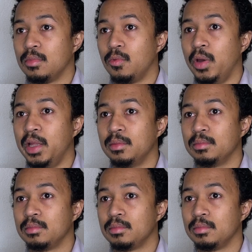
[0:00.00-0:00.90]
Well,
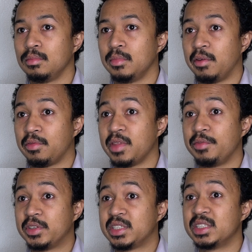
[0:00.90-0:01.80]
I've
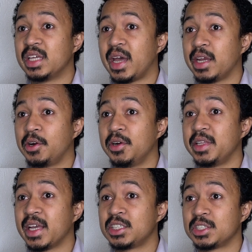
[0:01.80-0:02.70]
never seen a hacker
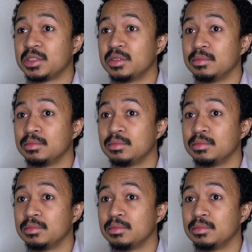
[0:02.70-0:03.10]
in action,